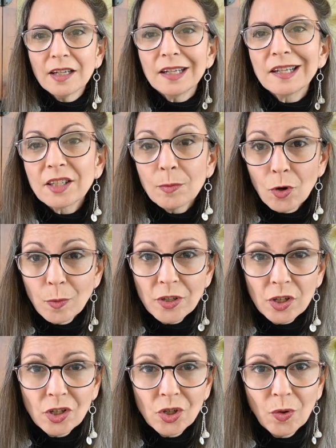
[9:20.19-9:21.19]
It's a moment
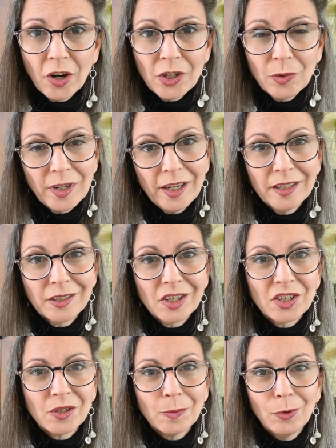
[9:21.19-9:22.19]
to do all you can to
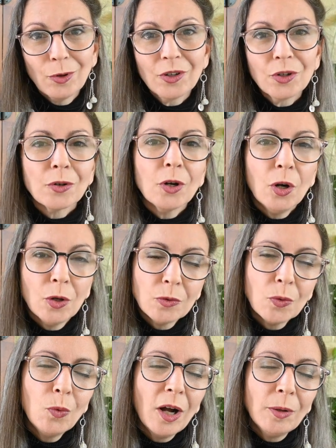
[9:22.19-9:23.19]
support your
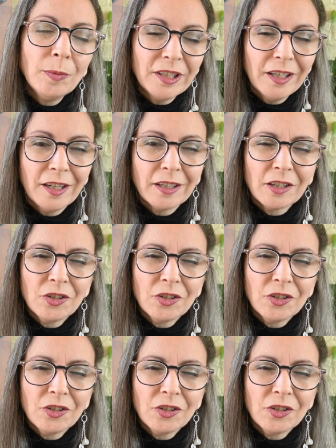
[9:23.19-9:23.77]
own well-being,